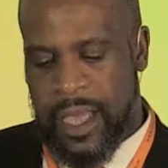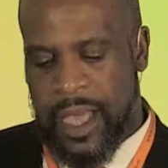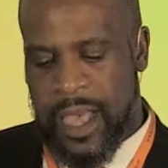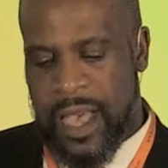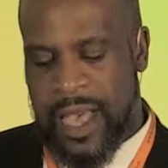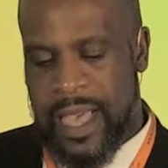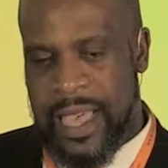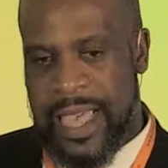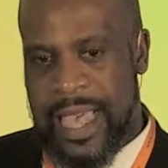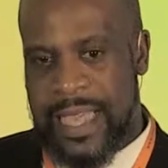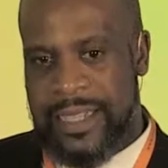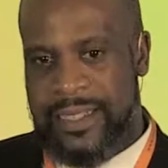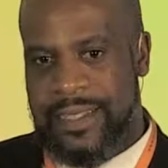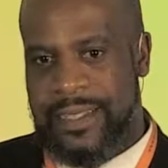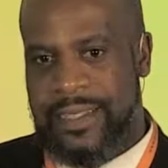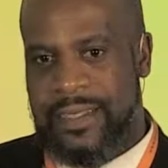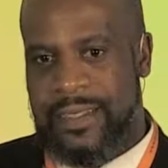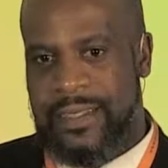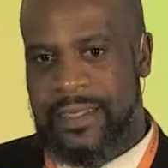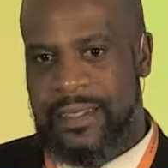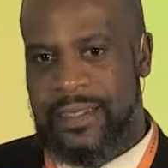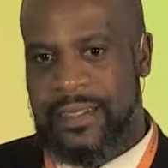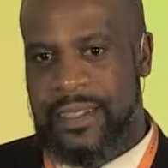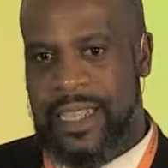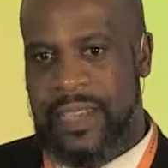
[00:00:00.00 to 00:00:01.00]
It has
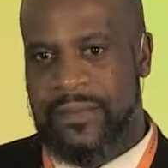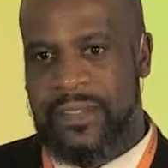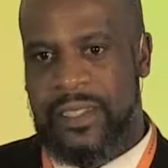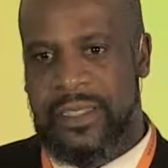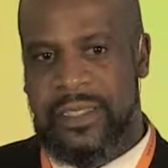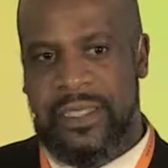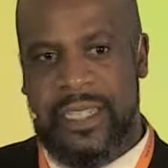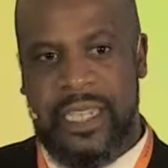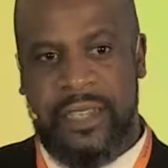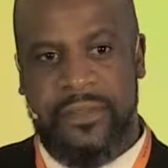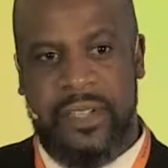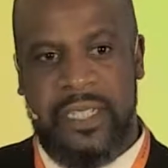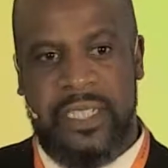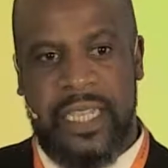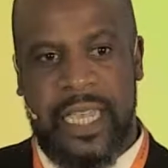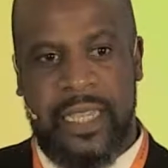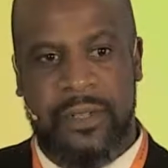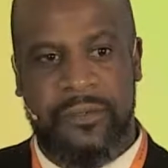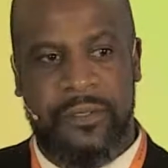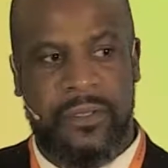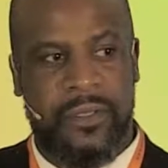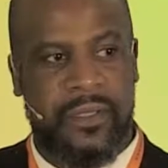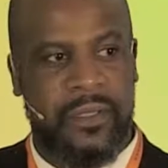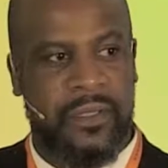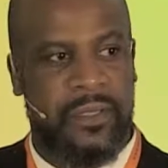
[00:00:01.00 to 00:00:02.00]
7 TV
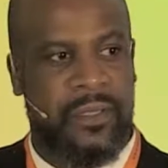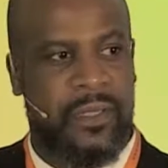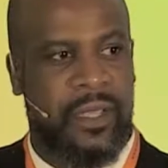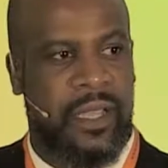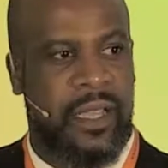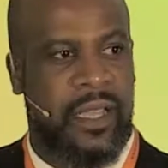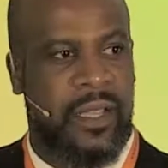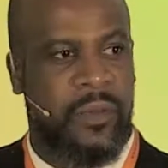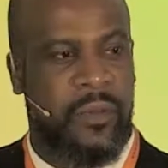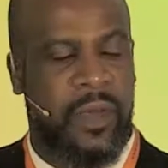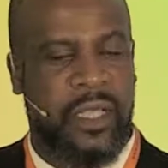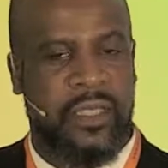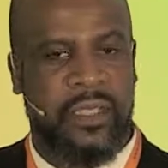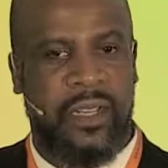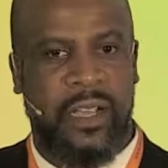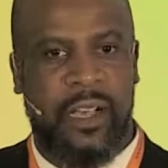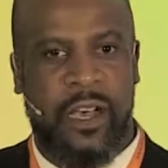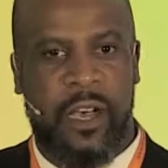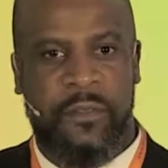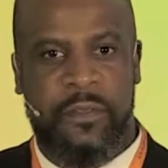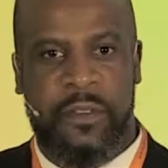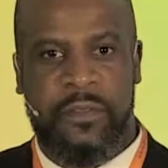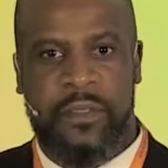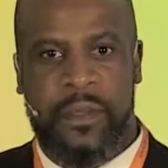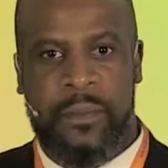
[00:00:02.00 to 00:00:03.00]
channels,
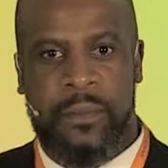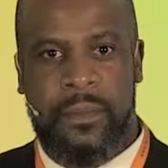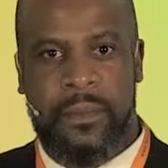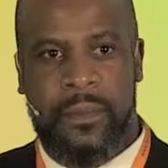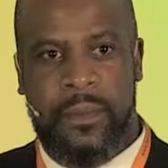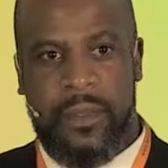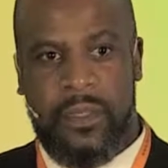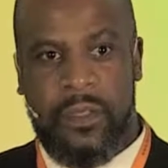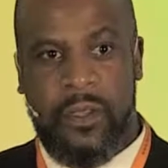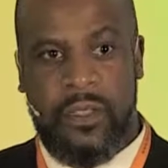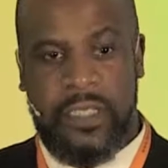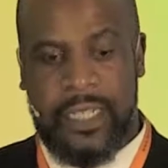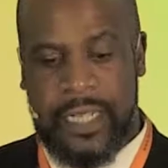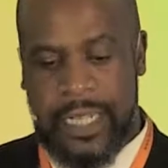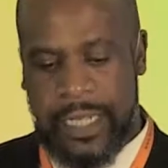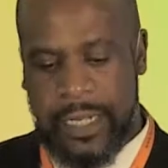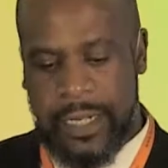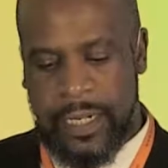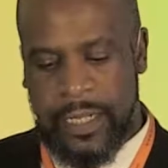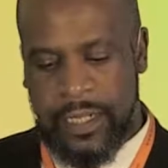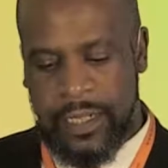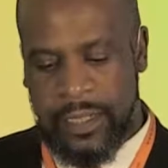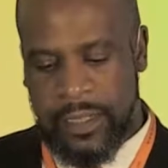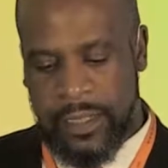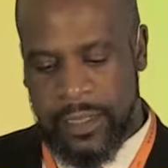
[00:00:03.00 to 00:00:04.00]
1.5 of them not in
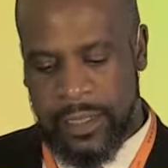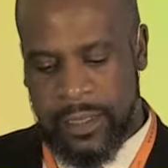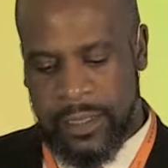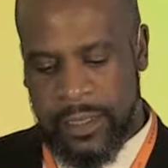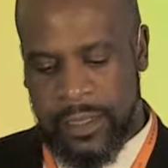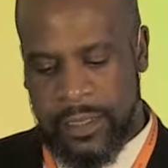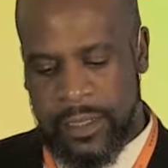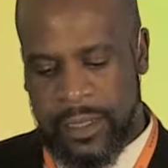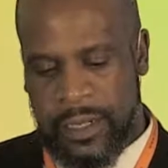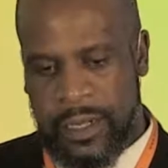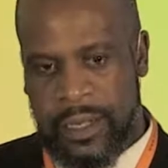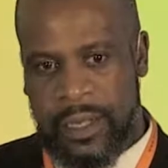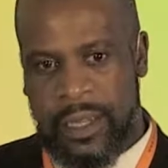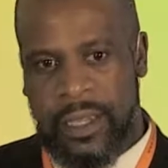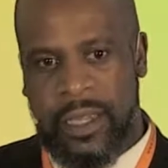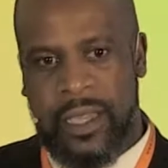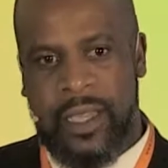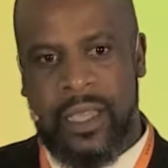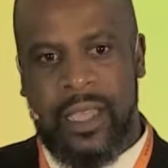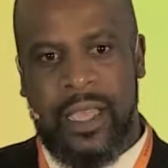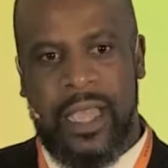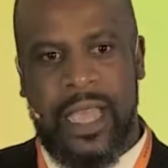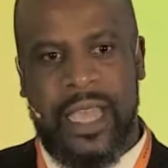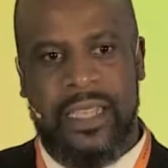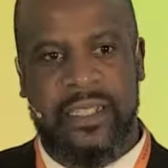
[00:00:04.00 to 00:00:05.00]
English,
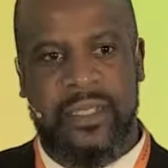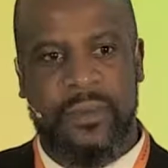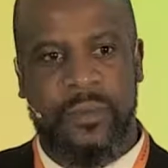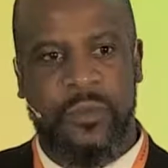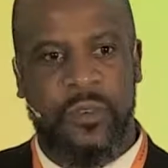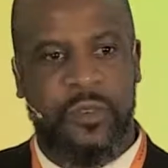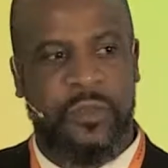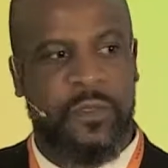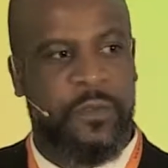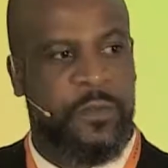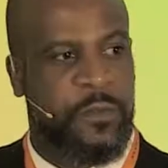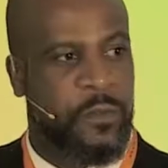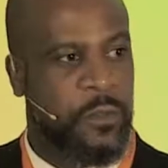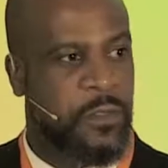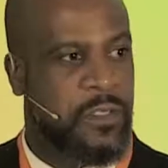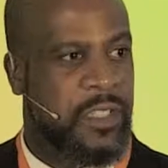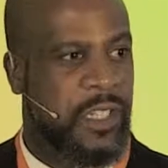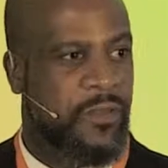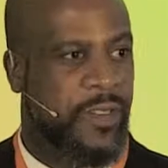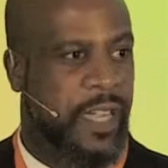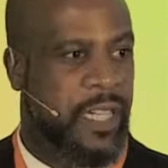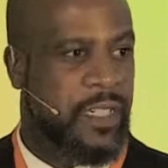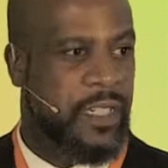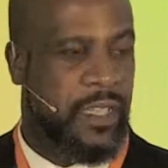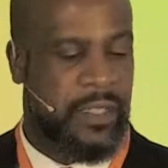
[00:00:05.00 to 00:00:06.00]
has more than 40
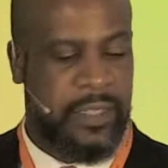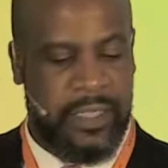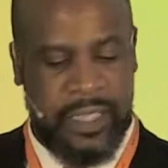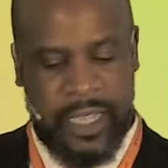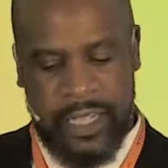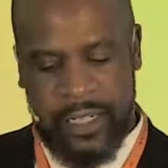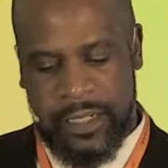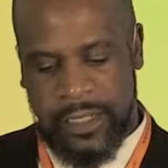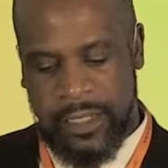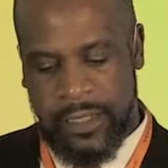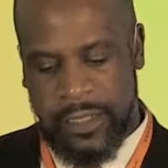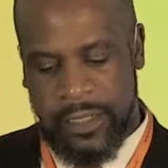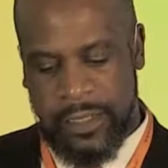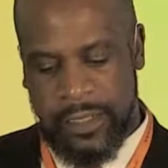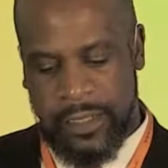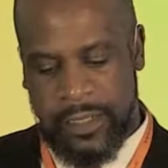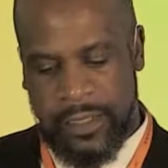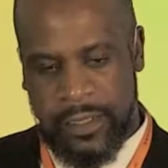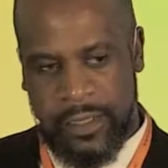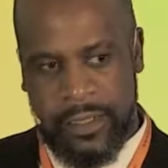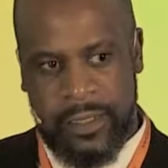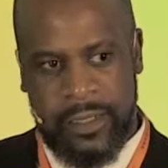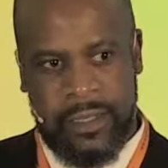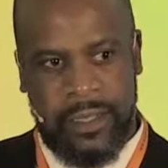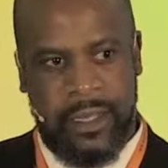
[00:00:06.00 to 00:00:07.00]
radio stations,
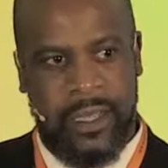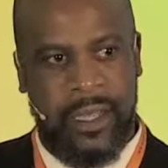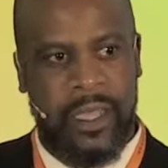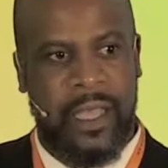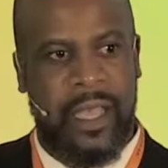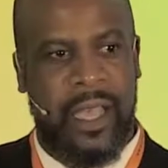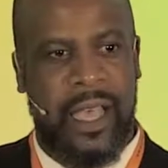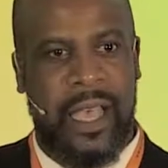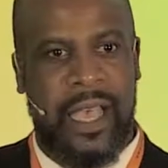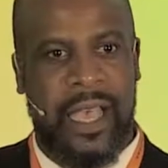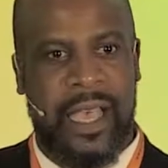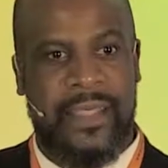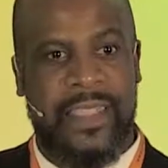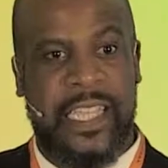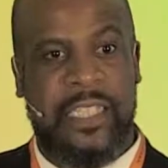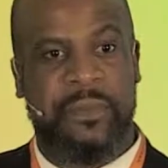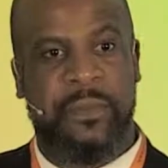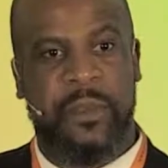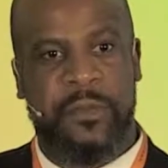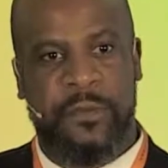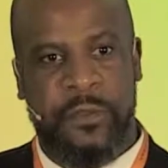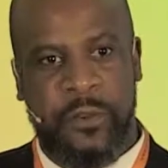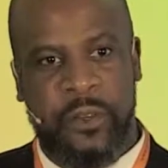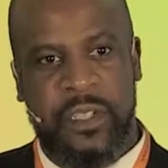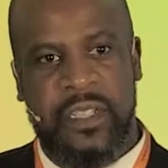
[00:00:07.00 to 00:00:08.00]
and that's
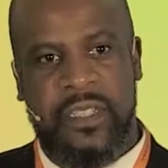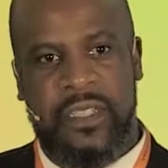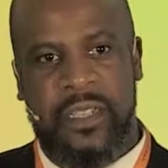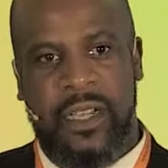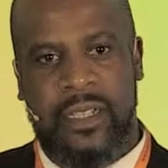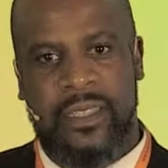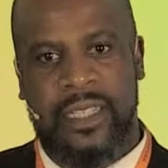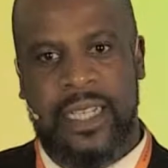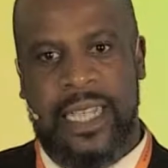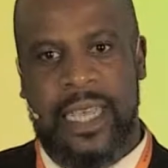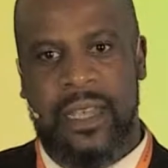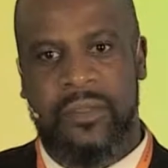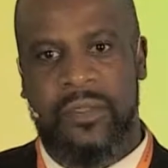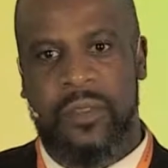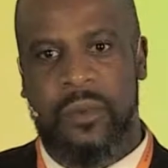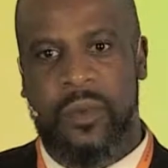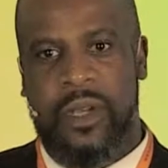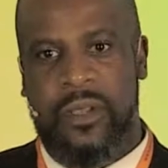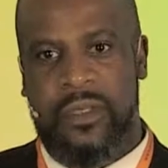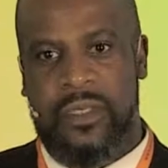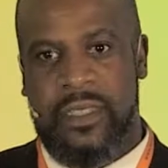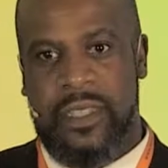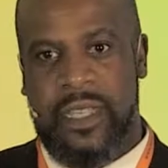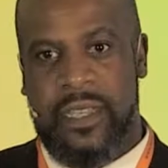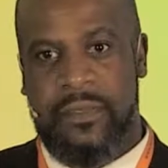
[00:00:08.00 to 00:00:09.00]
before you start to count the
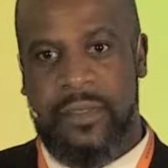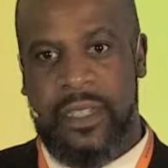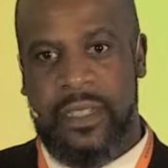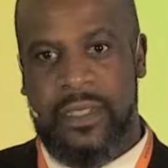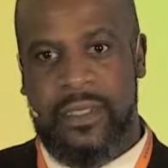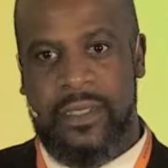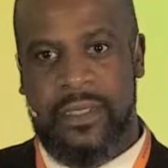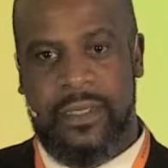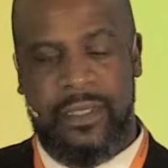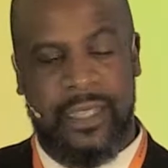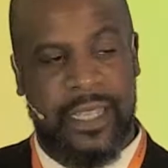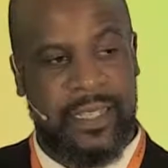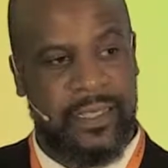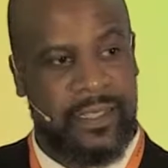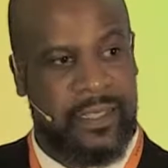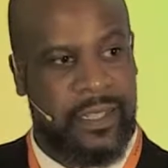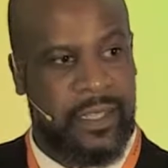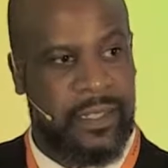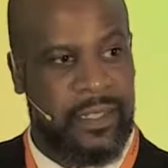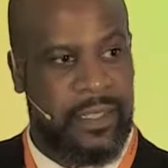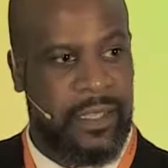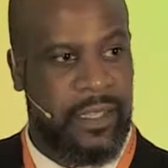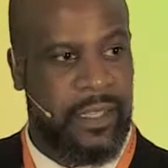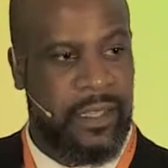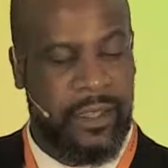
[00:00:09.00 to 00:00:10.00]
World Service, so that's
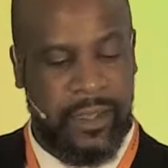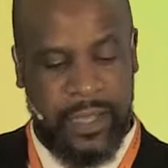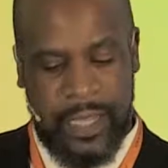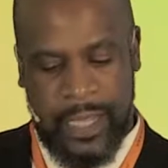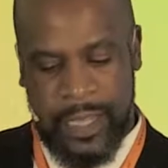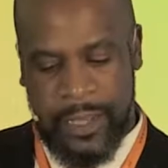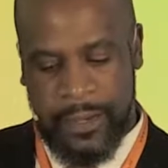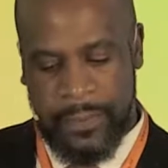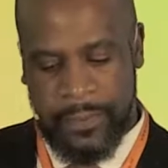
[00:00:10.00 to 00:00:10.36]
just in the UK.